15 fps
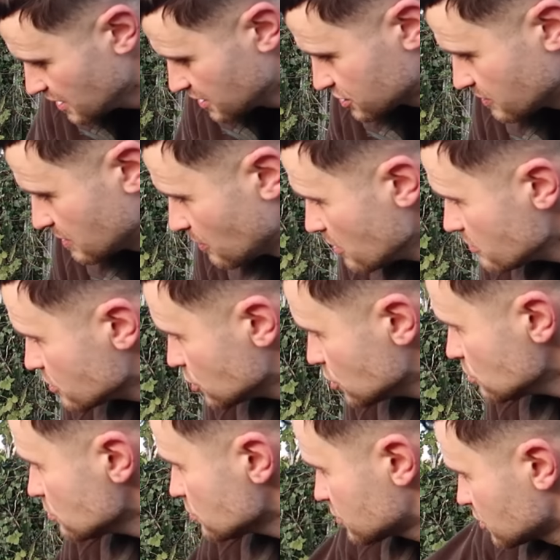So we won't
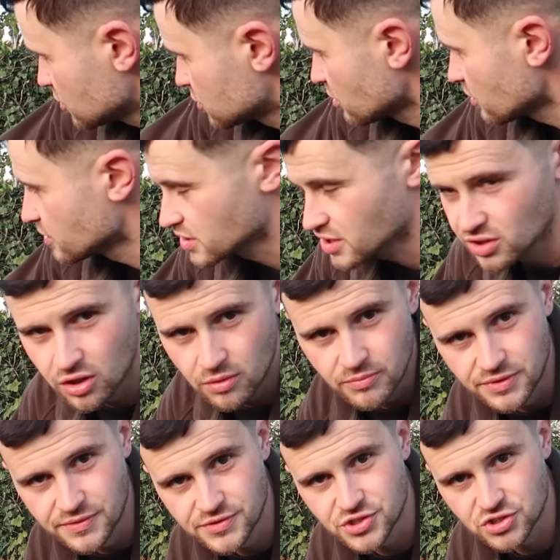use this side of the
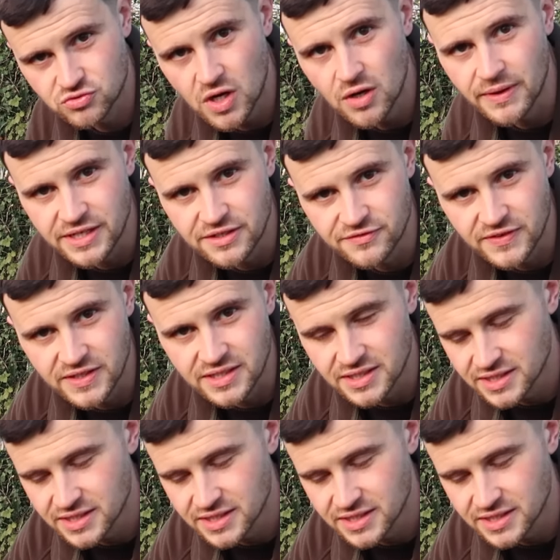allotment to grow anything.